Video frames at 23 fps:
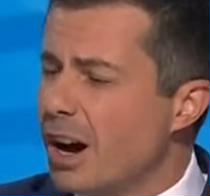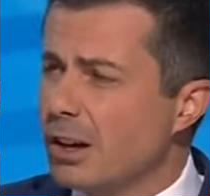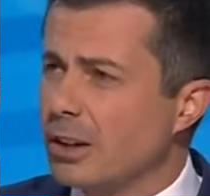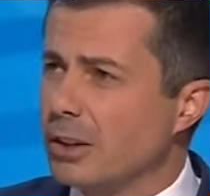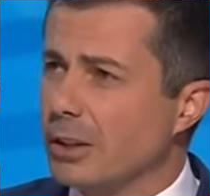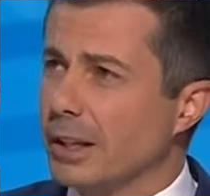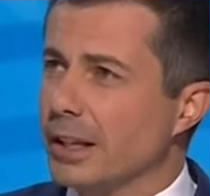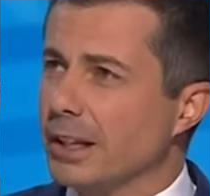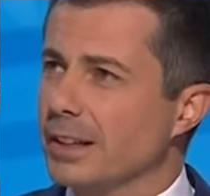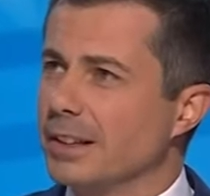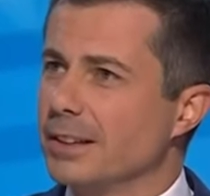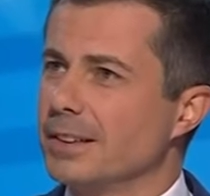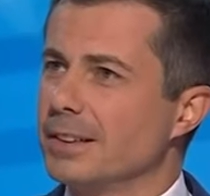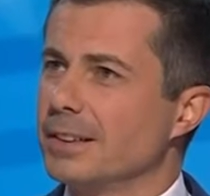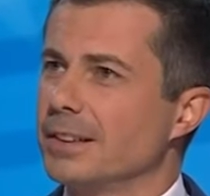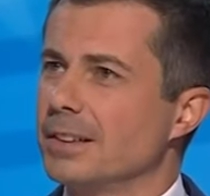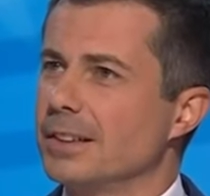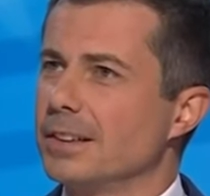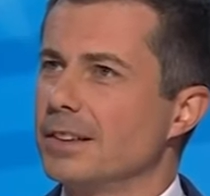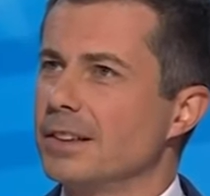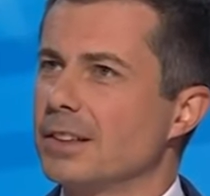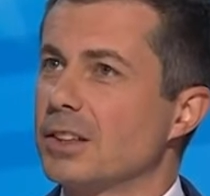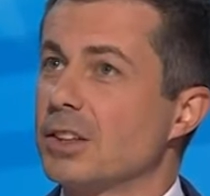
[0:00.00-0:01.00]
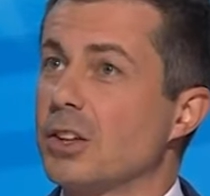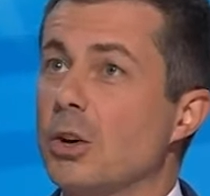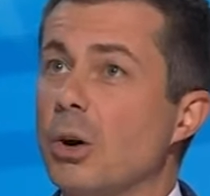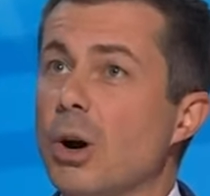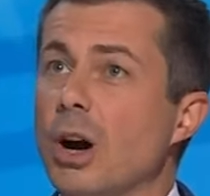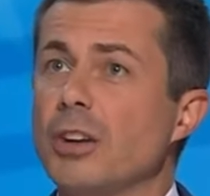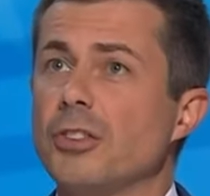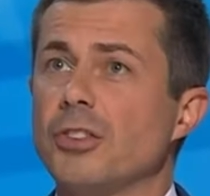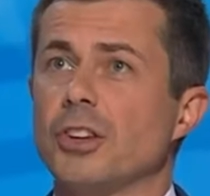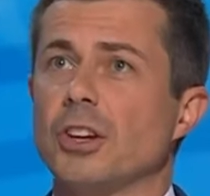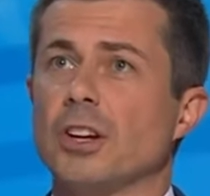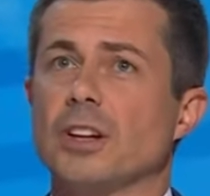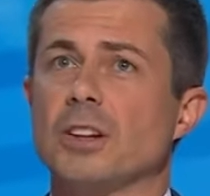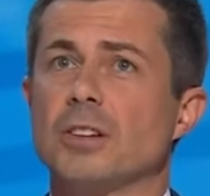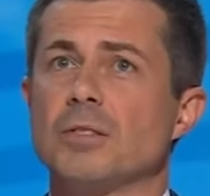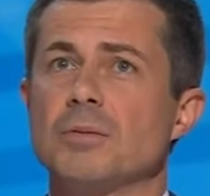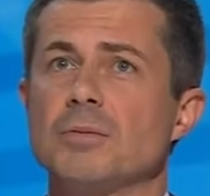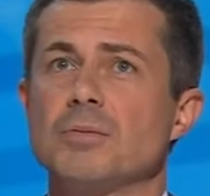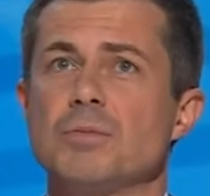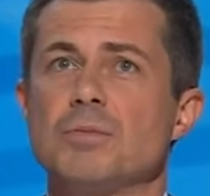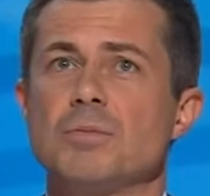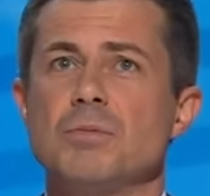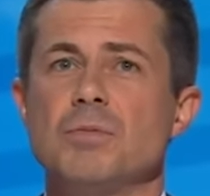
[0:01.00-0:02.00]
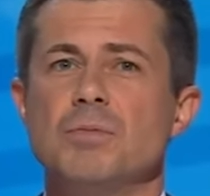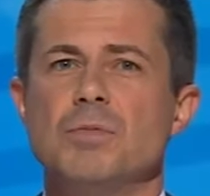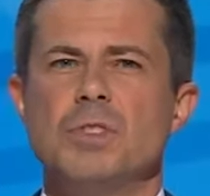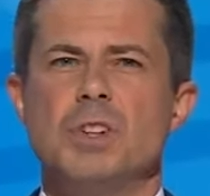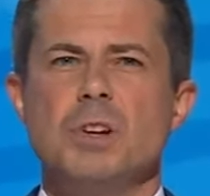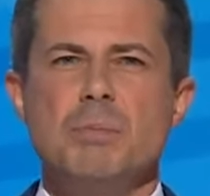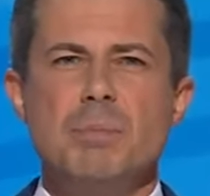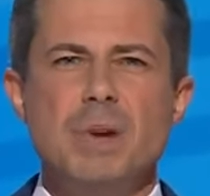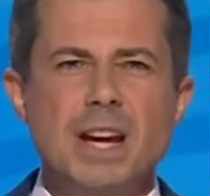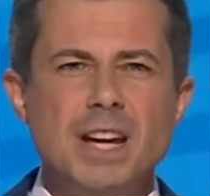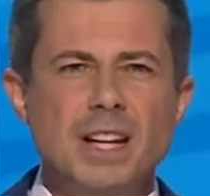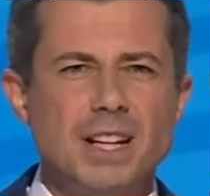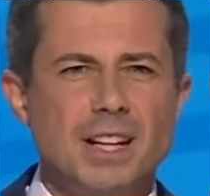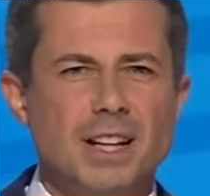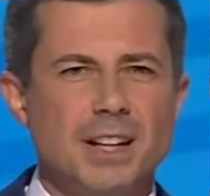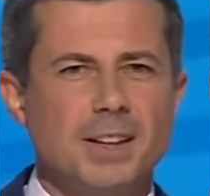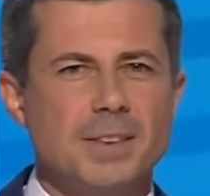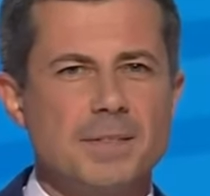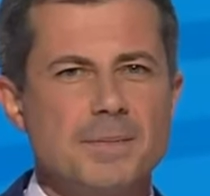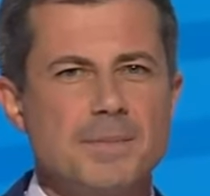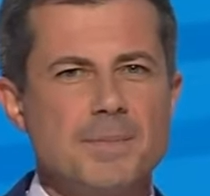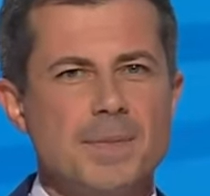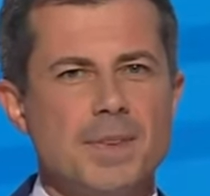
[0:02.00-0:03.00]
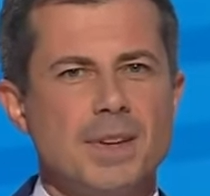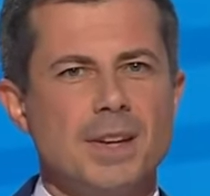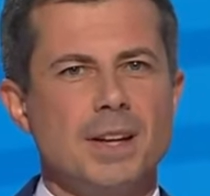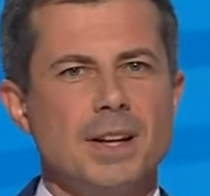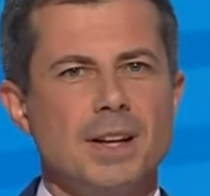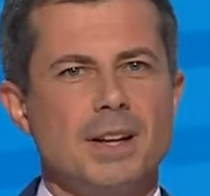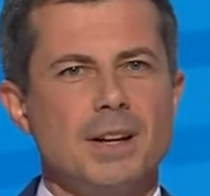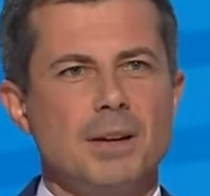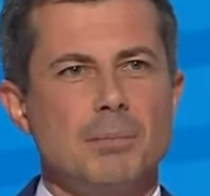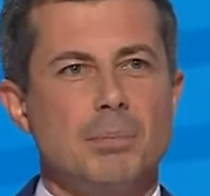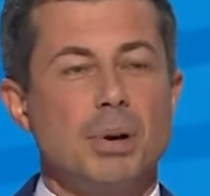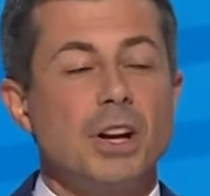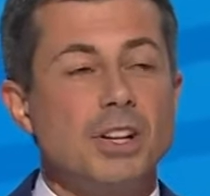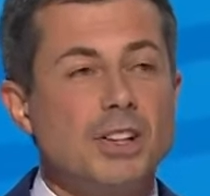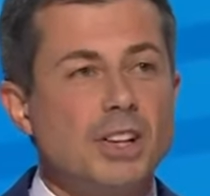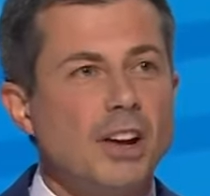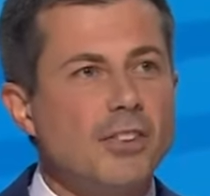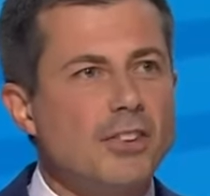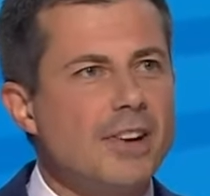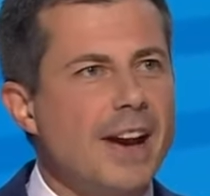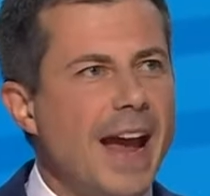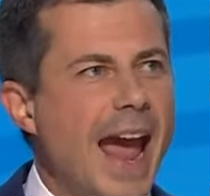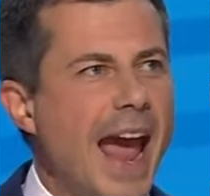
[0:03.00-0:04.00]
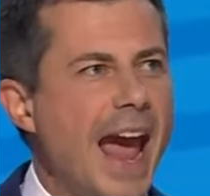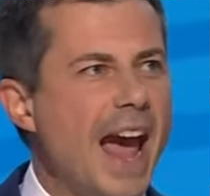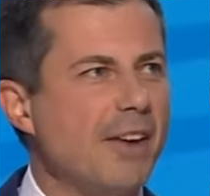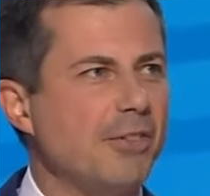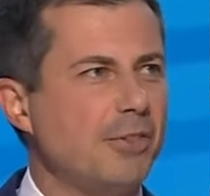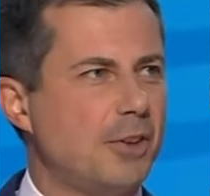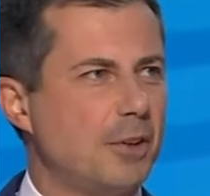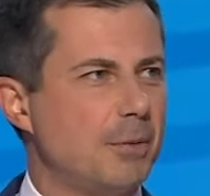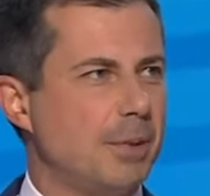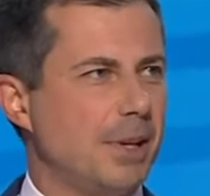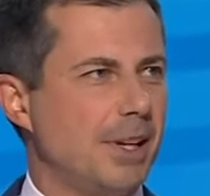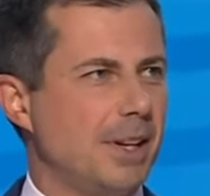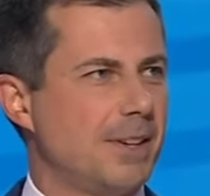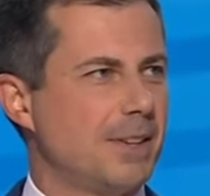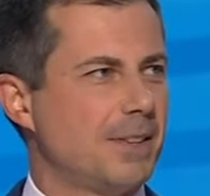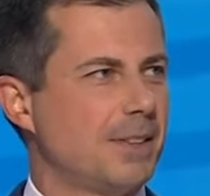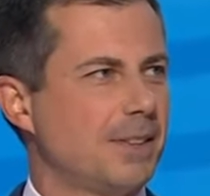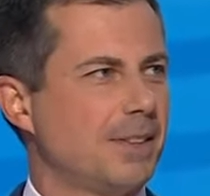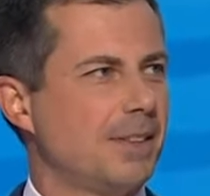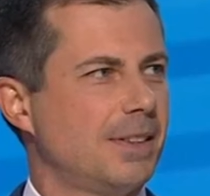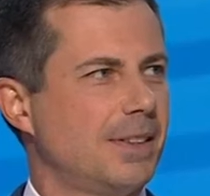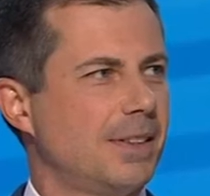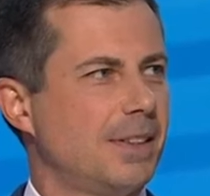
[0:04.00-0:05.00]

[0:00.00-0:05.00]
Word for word: can be ugly, crushing, demeaning, but it doesn't have to be.